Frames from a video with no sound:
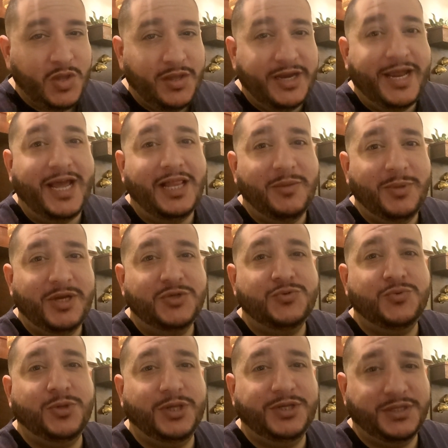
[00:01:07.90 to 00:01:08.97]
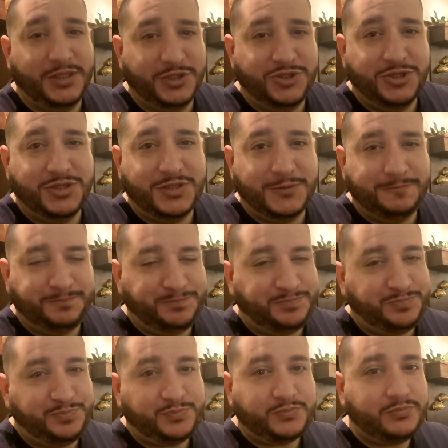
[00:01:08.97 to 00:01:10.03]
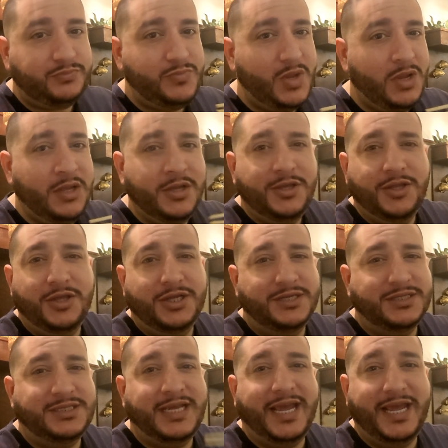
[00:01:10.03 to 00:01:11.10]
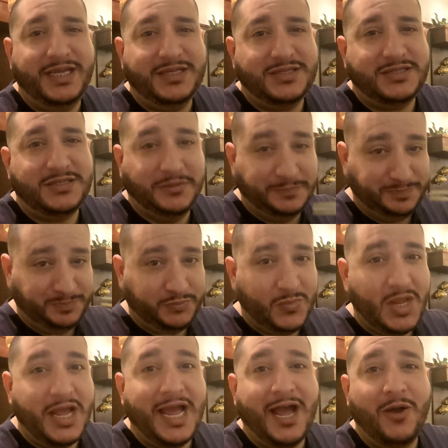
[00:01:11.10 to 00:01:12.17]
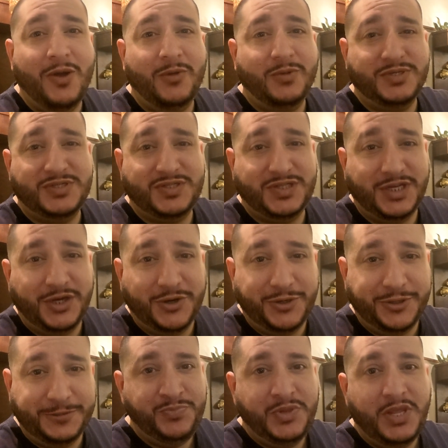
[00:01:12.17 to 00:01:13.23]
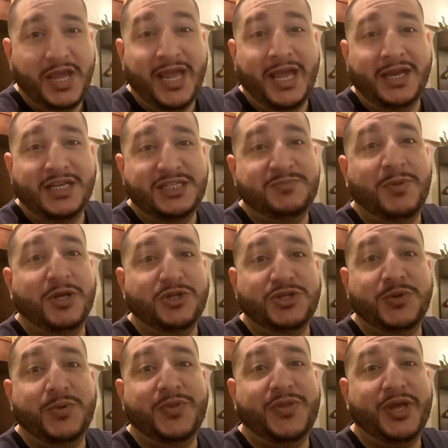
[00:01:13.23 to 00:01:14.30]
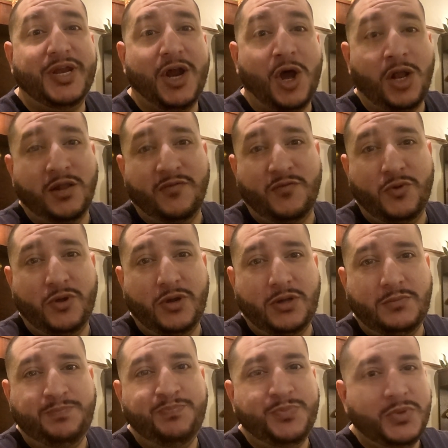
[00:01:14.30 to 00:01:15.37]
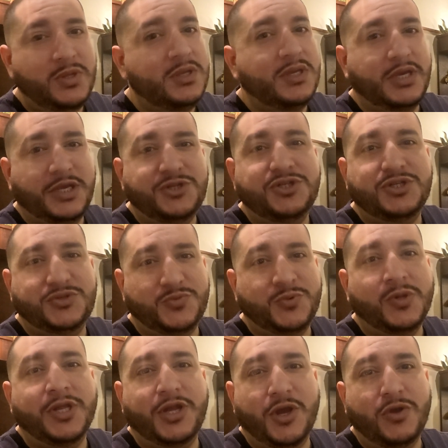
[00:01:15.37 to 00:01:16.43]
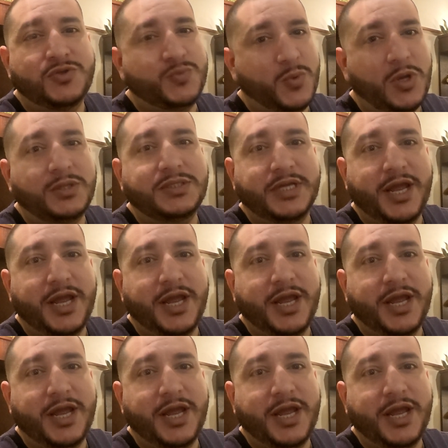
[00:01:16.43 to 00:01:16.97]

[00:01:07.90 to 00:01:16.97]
That halibut is really delicious. You can taste how it was seared, and especially with that olive oil, it just really goes well